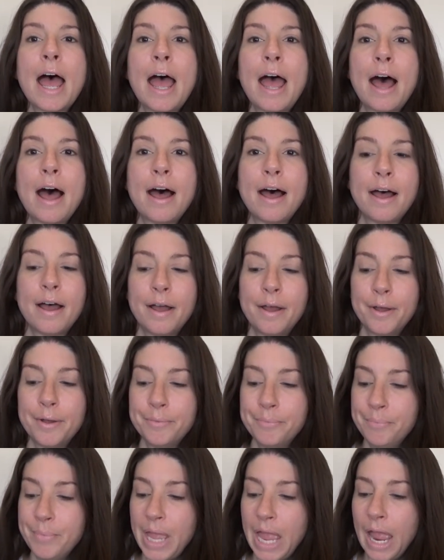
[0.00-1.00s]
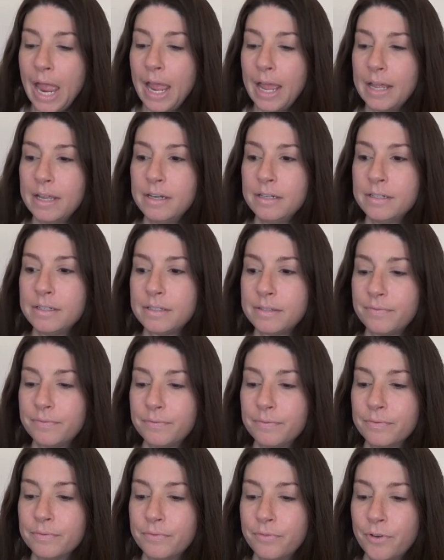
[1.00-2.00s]
Um, and
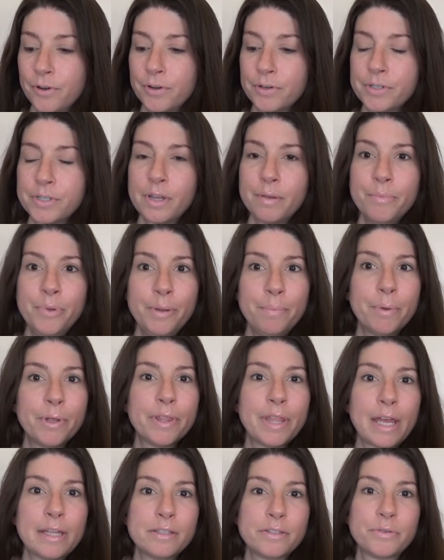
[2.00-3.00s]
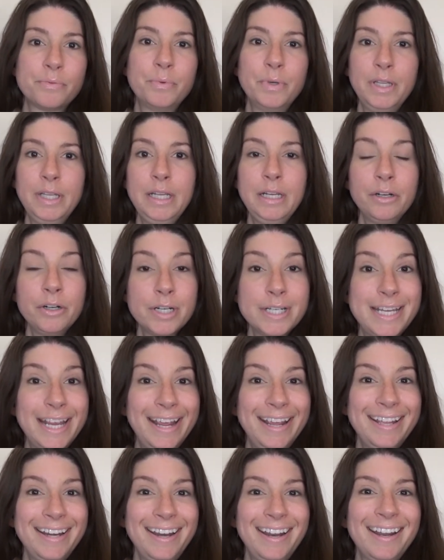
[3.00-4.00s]
For some people, that's really
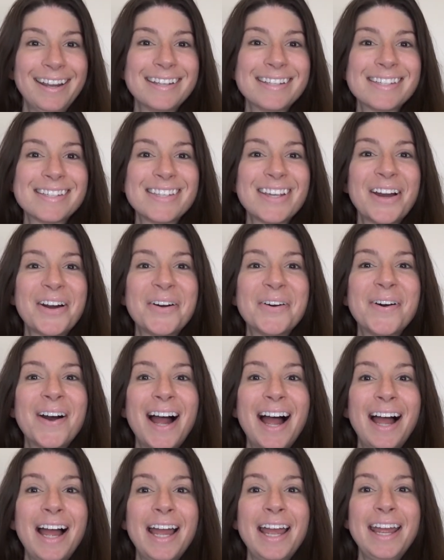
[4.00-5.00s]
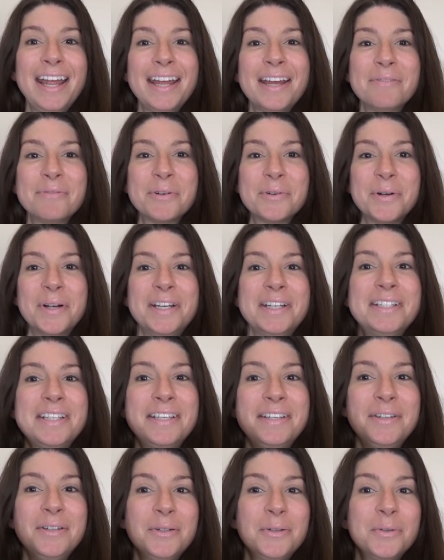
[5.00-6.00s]
irritating. So I am going
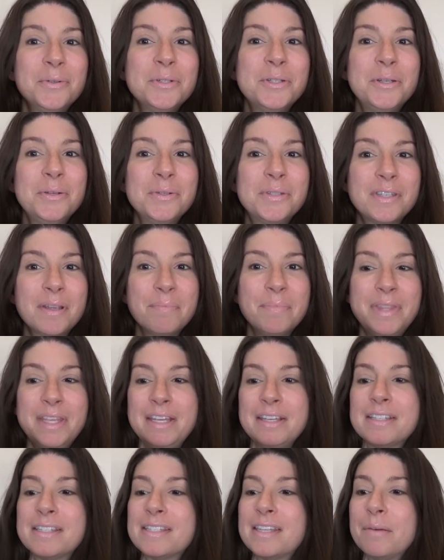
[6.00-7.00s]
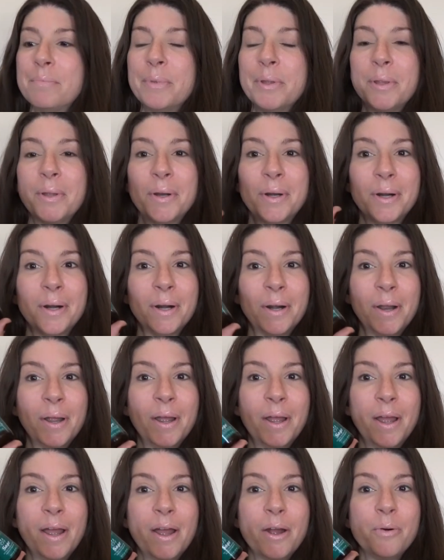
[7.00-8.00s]
to do something similar
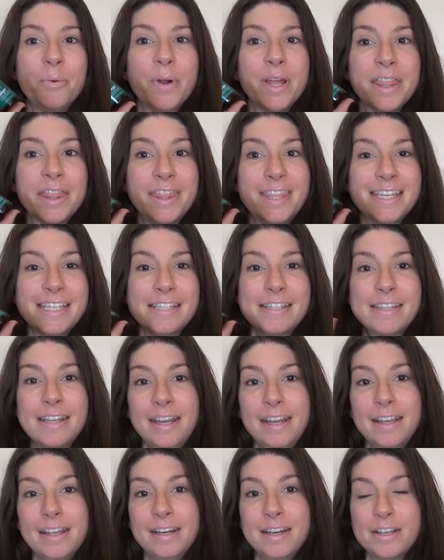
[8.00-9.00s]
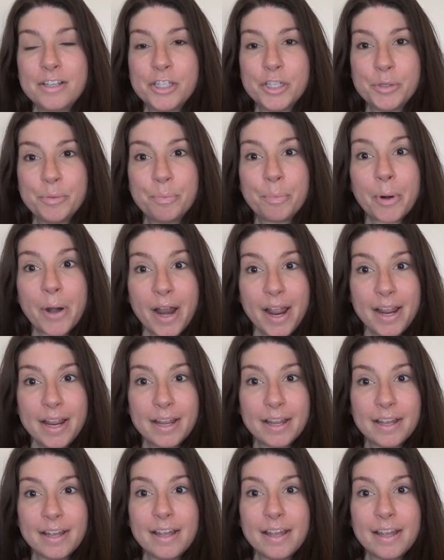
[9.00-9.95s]
with this in a spray.